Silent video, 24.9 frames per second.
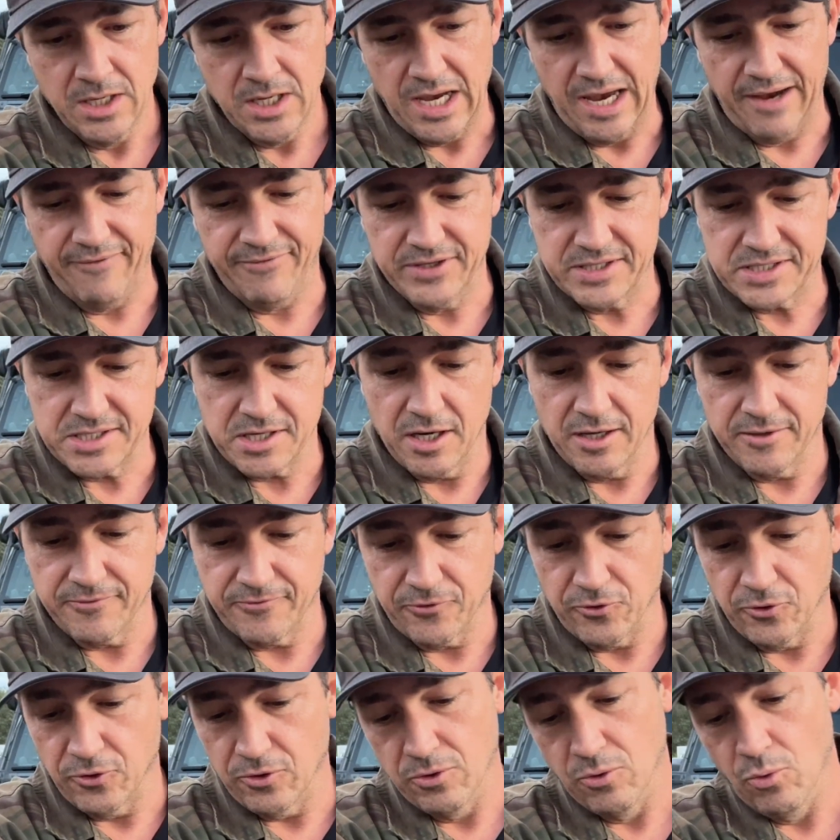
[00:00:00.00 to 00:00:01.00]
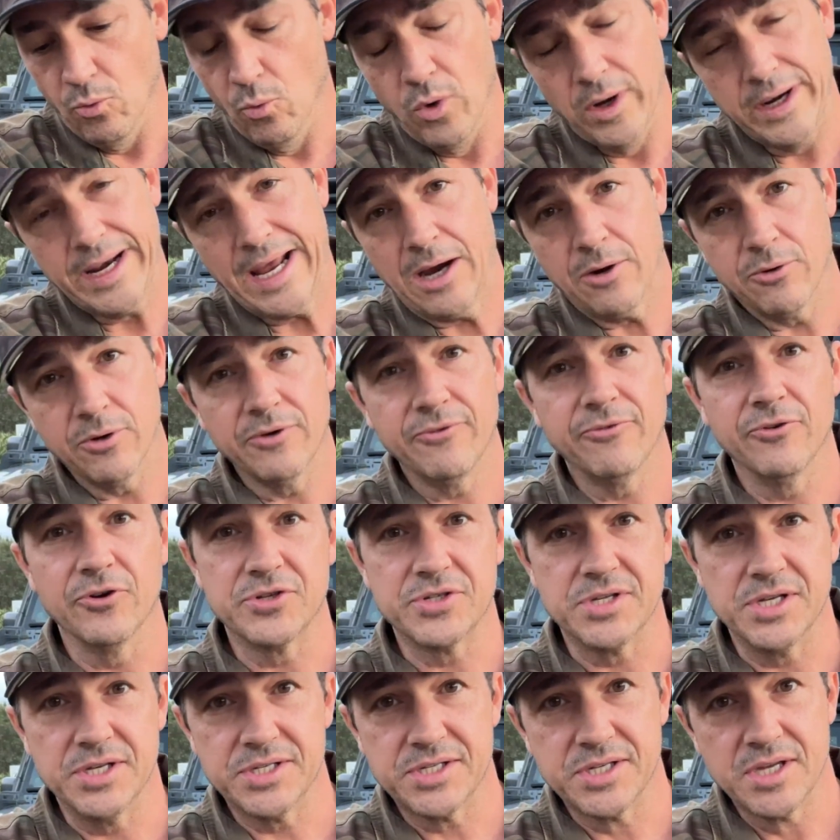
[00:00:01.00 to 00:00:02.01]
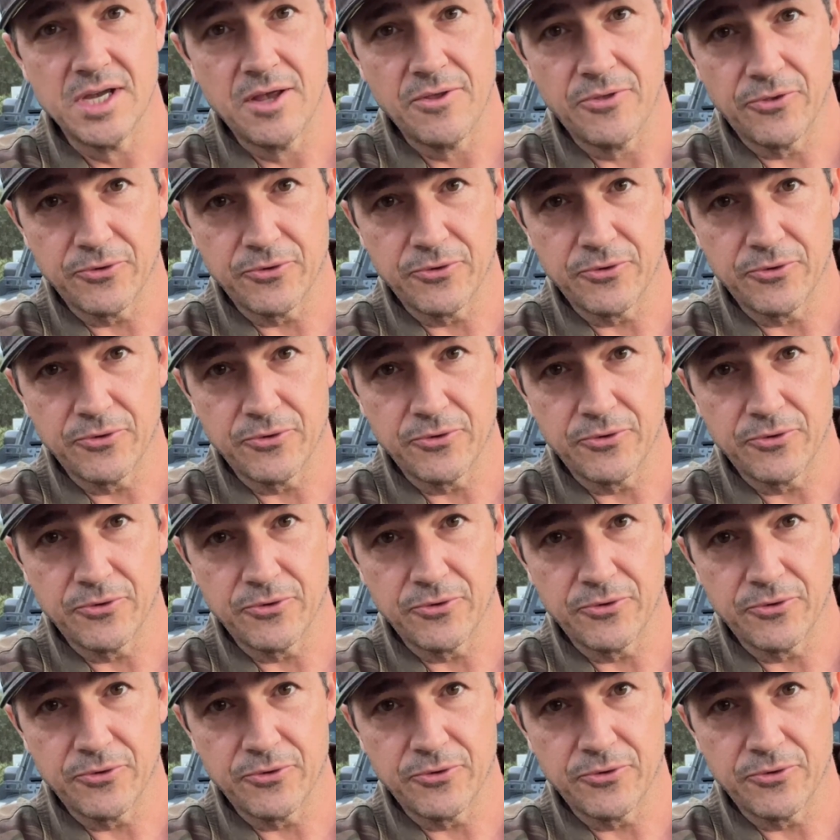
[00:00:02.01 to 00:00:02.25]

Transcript: If it's on for one hour versus